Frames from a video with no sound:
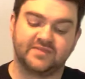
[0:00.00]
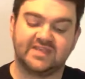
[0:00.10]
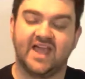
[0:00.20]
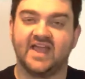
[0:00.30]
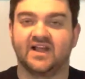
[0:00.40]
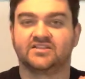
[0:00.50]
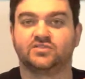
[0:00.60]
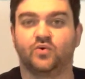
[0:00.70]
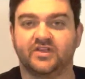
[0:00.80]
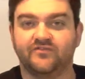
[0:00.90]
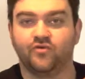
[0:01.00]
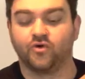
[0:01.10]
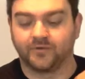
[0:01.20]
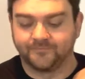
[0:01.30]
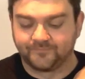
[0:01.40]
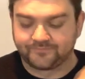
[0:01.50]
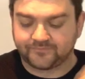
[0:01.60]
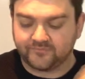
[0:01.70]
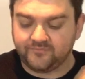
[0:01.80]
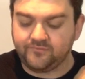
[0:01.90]
the AX24.
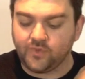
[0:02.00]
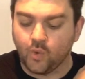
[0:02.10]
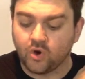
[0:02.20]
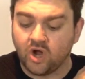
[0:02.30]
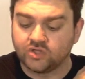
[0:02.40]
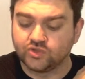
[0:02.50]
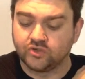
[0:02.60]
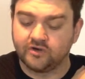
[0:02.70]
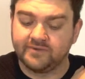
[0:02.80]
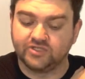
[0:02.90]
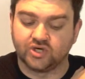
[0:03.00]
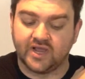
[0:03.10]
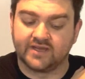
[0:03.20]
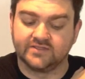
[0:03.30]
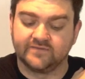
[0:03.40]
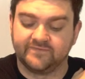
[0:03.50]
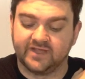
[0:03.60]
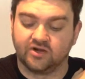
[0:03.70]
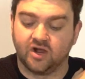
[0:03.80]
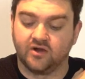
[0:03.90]
We're also going to be trying to
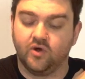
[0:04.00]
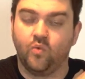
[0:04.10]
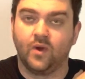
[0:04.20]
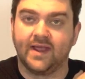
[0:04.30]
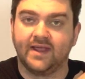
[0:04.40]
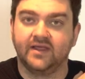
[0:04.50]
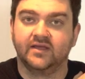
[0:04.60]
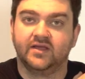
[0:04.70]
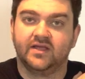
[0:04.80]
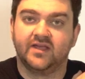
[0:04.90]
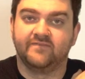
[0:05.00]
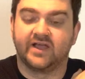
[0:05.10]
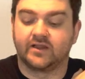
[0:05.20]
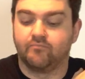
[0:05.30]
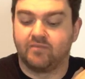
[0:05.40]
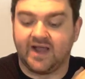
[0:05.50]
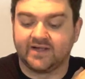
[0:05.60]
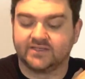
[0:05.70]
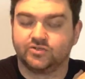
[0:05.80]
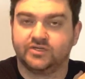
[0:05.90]
figure out a way if I can bind
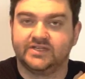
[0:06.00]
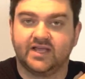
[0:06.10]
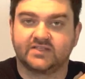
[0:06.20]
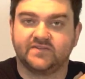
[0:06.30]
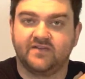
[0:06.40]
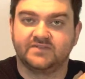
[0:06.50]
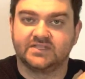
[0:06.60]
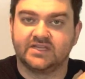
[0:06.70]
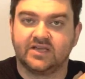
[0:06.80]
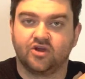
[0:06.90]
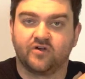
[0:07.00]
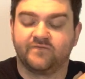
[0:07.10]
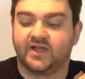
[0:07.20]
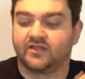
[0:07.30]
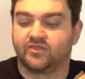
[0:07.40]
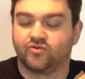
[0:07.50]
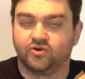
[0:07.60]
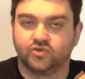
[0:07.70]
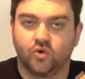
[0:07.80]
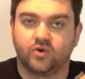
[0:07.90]
it to a DX5C, or if I can throw a
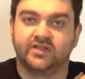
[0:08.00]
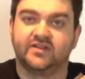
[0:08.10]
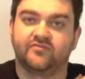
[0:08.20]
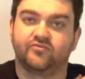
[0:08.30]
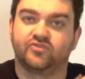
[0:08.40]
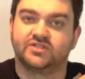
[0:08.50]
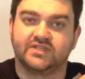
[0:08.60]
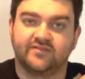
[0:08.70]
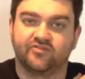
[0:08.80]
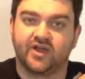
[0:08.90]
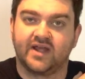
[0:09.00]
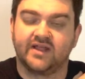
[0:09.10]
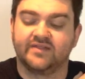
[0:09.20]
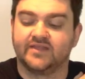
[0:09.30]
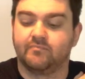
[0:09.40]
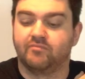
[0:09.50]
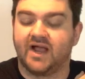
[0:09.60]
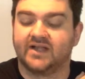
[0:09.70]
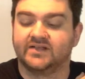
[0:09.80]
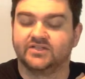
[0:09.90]
totally different receiver at it and then
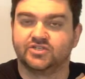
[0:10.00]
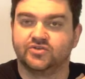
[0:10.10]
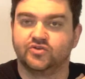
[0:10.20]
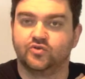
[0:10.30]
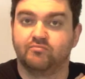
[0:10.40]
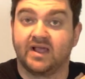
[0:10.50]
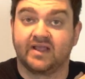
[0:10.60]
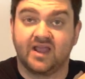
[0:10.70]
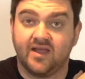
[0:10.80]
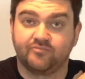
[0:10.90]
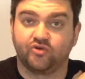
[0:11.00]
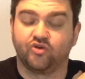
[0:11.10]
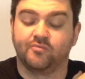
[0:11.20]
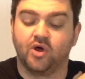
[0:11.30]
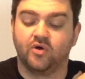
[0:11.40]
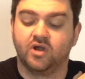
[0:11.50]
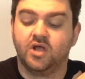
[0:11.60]
bind it to my Capra remote,